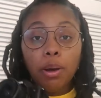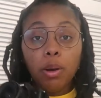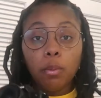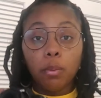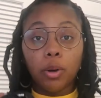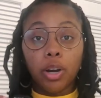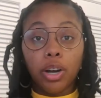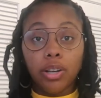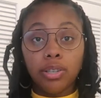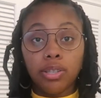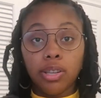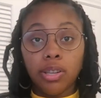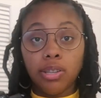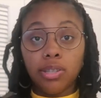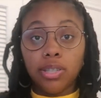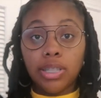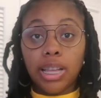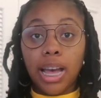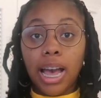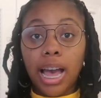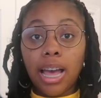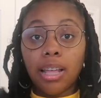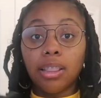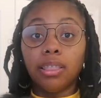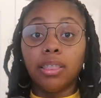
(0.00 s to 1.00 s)
it works is
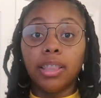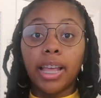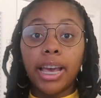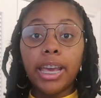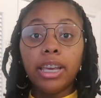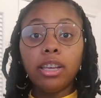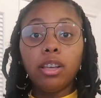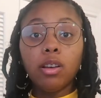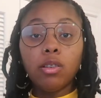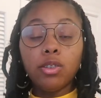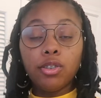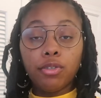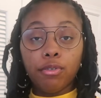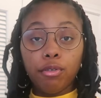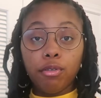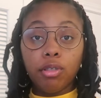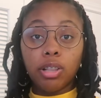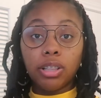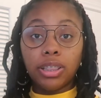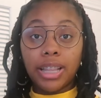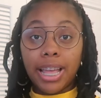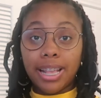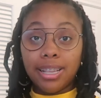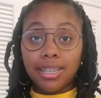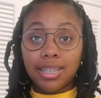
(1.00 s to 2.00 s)
that light goes through the
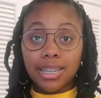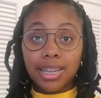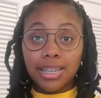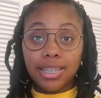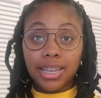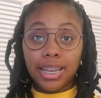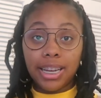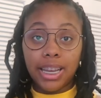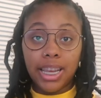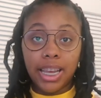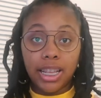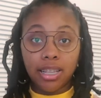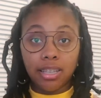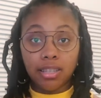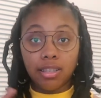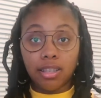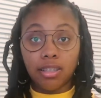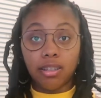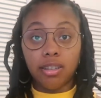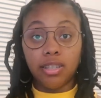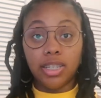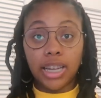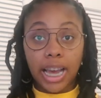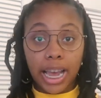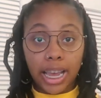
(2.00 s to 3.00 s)
lenses and hits
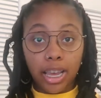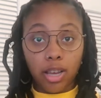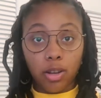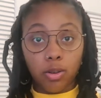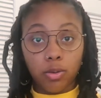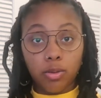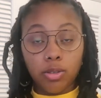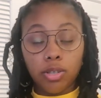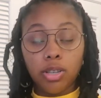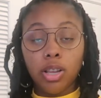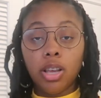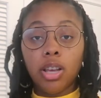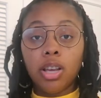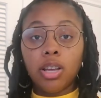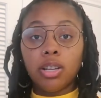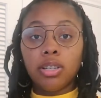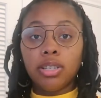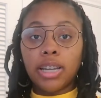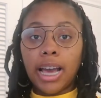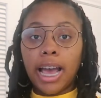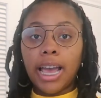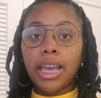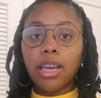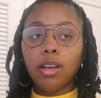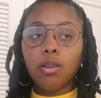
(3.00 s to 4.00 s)
diodes.
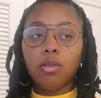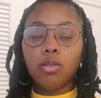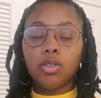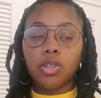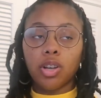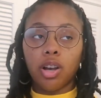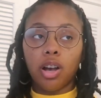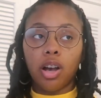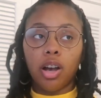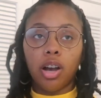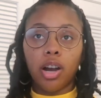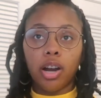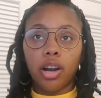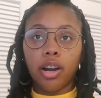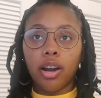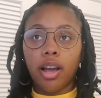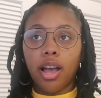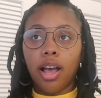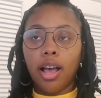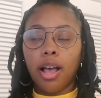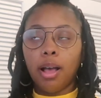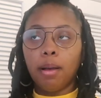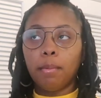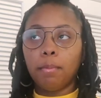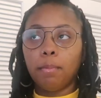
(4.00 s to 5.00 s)
Diodes are
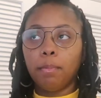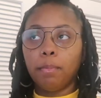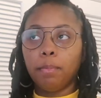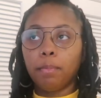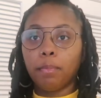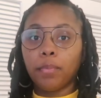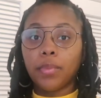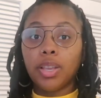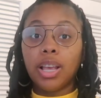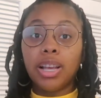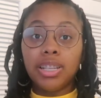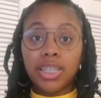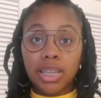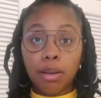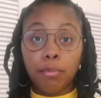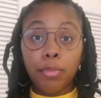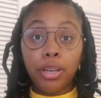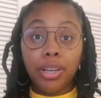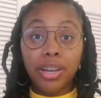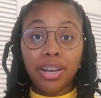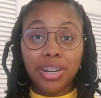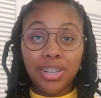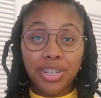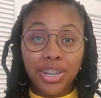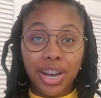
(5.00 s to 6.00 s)
a
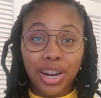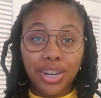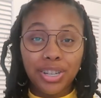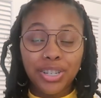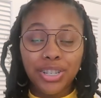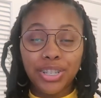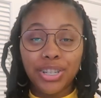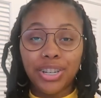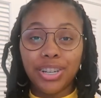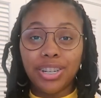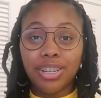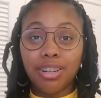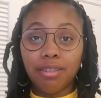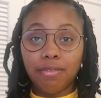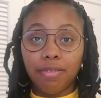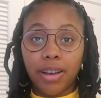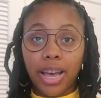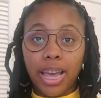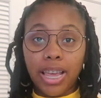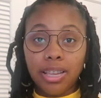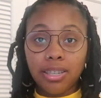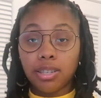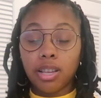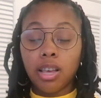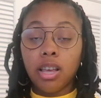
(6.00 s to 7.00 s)
semiconductor
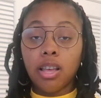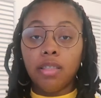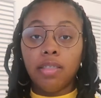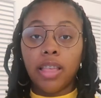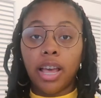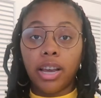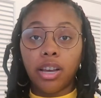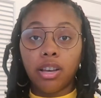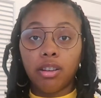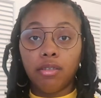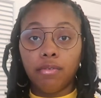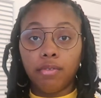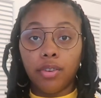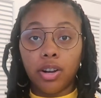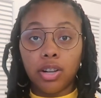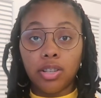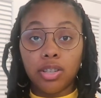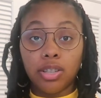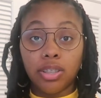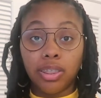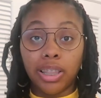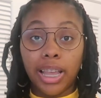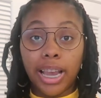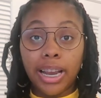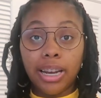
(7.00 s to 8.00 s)
device that converts
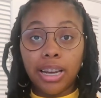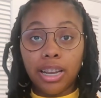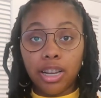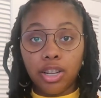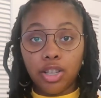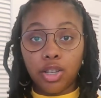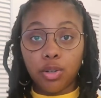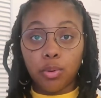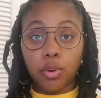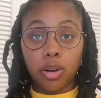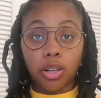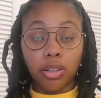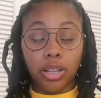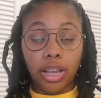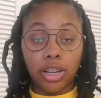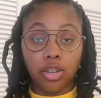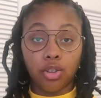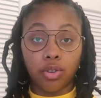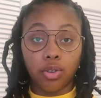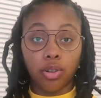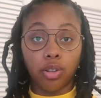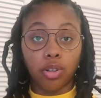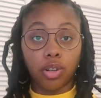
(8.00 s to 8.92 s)
light into an electrical